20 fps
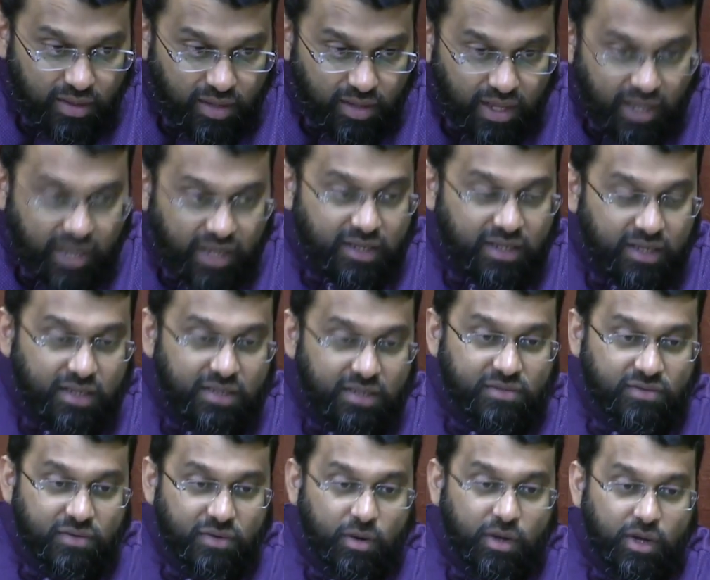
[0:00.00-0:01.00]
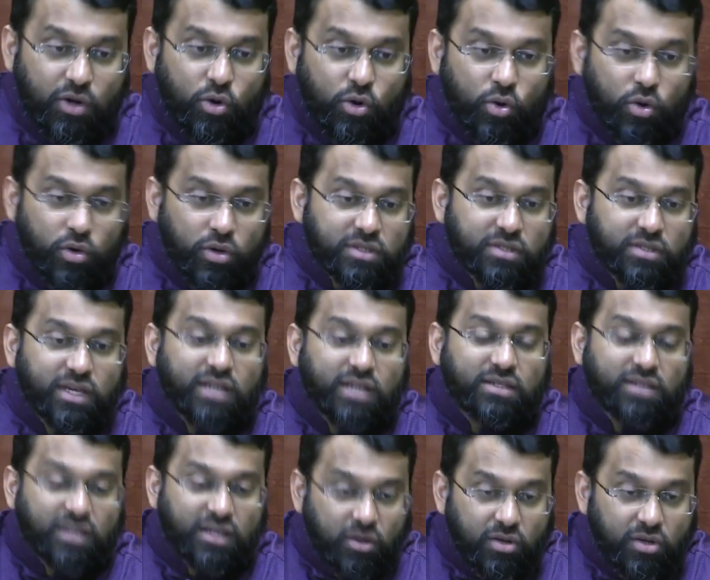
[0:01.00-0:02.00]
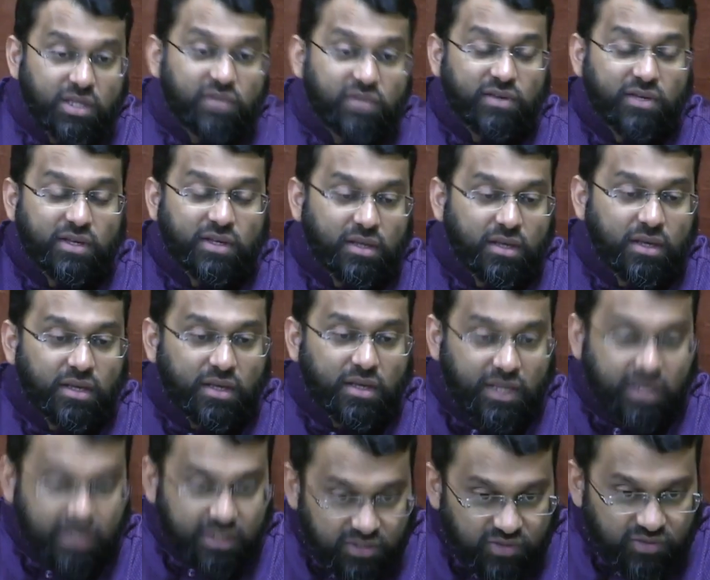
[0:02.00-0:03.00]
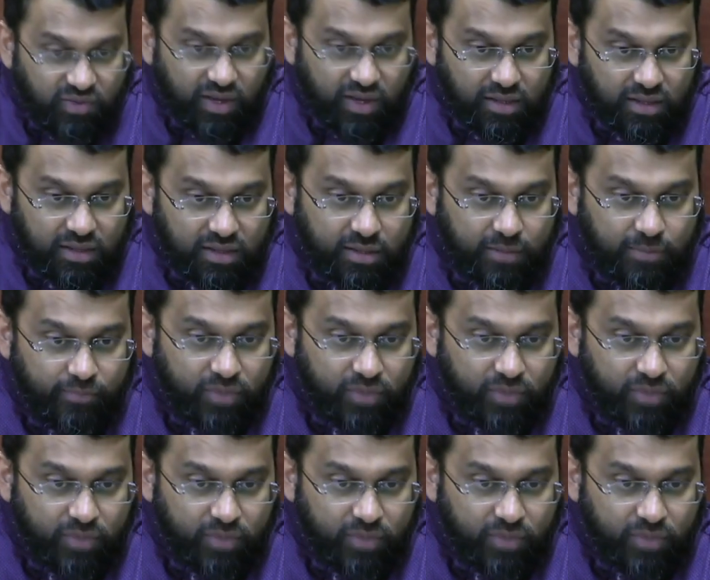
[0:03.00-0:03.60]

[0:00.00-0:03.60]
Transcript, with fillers: and he is very hurt that they are leaving his faith,